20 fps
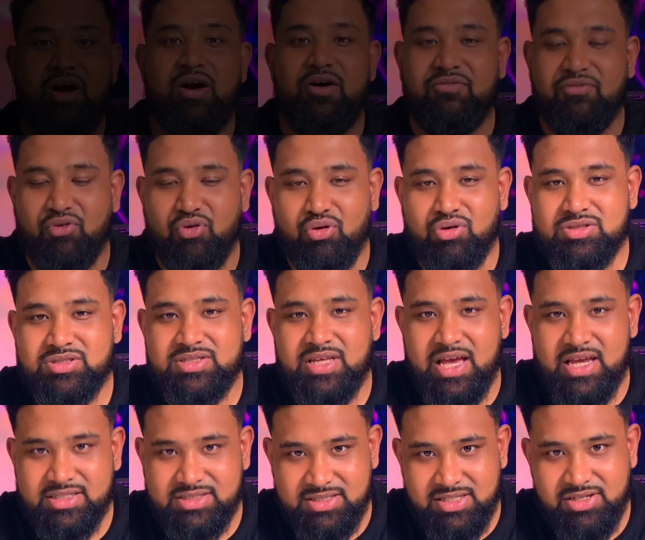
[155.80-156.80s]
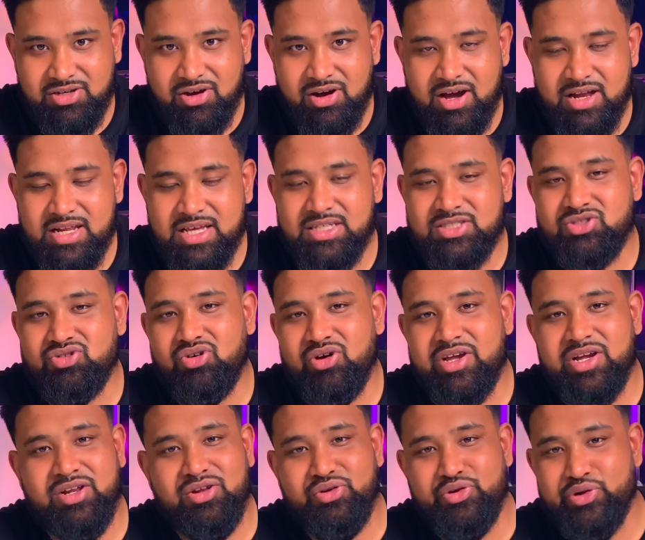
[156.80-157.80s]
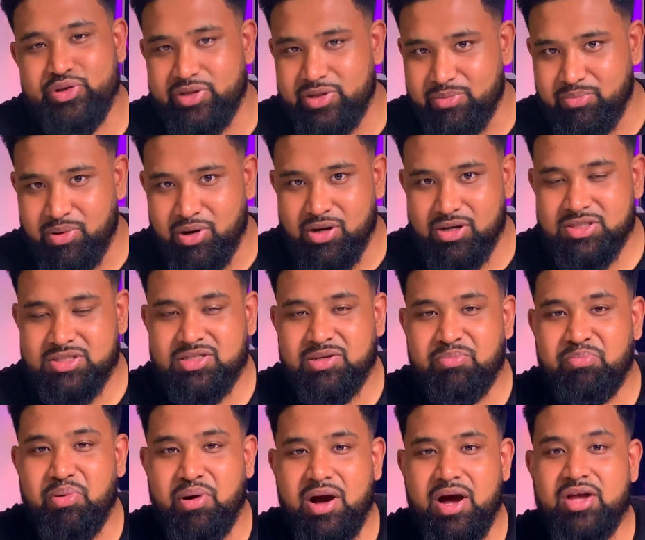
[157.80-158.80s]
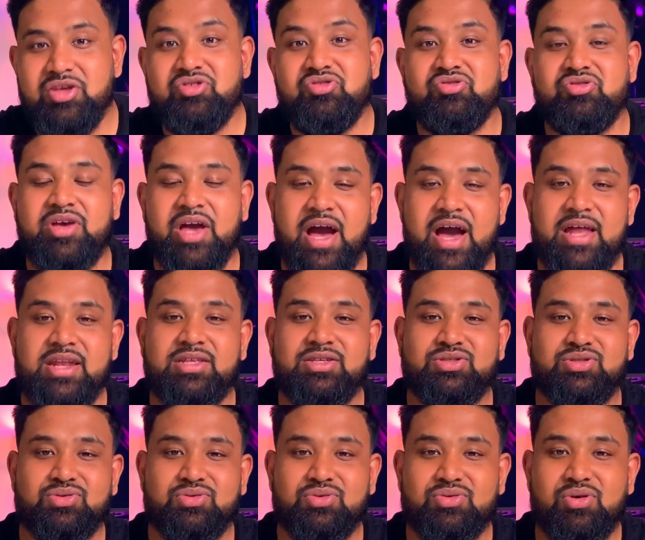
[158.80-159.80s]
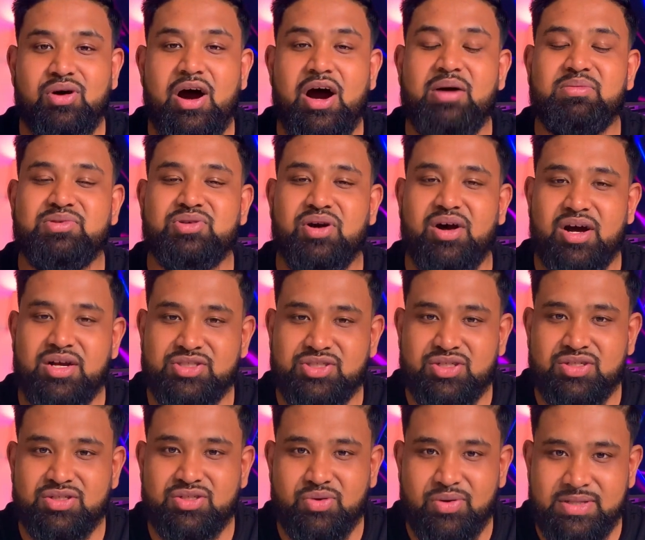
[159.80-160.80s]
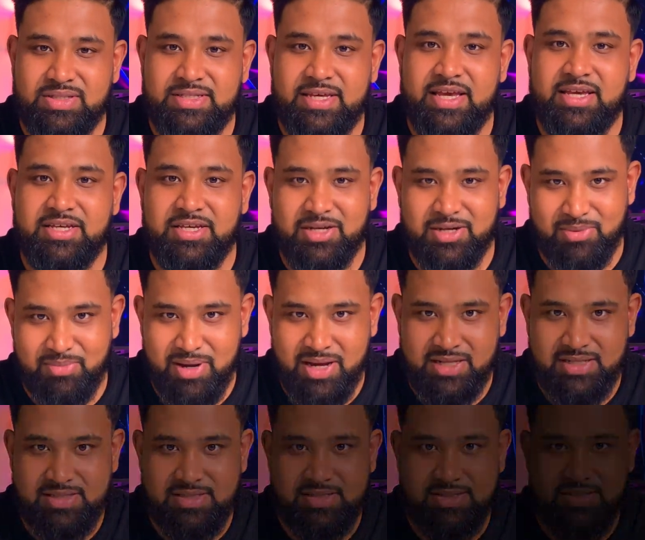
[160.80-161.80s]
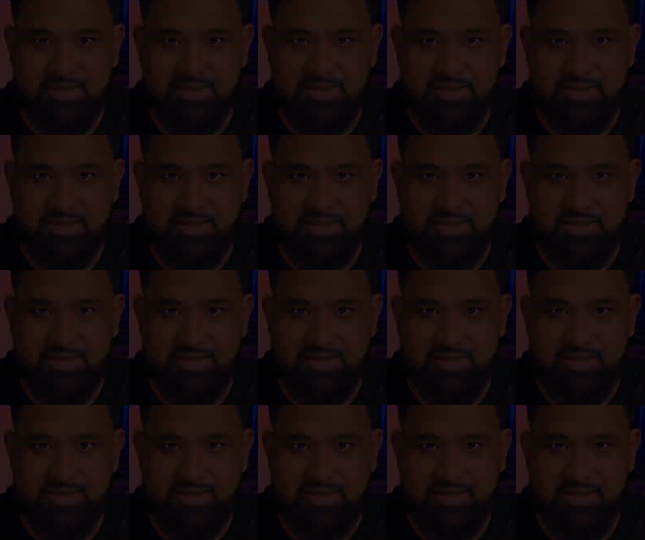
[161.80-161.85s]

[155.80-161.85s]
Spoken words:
Of course, the SD card is not included in the box, but you can install up to 128 gigabytes.